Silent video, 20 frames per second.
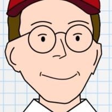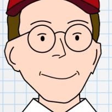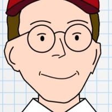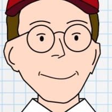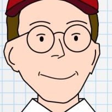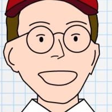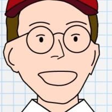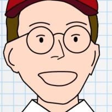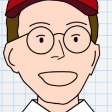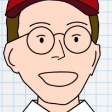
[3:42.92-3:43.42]

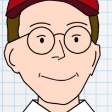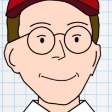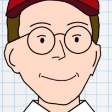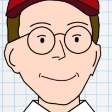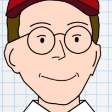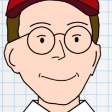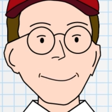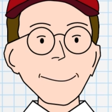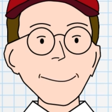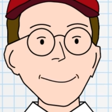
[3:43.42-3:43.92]
That's
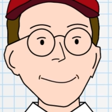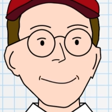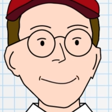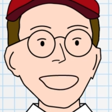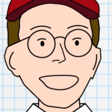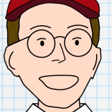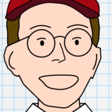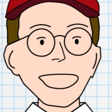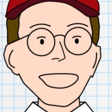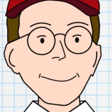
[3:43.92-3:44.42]
explosive. You heard
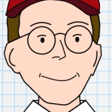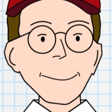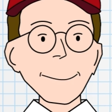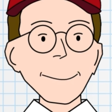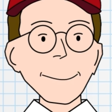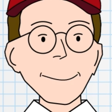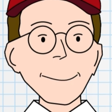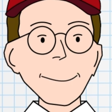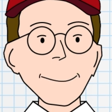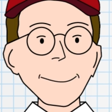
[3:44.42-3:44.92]
that, right?
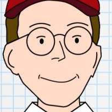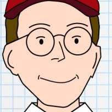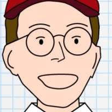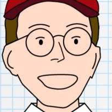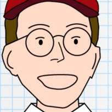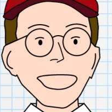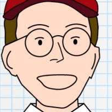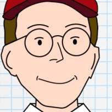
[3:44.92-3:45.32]
Ssal.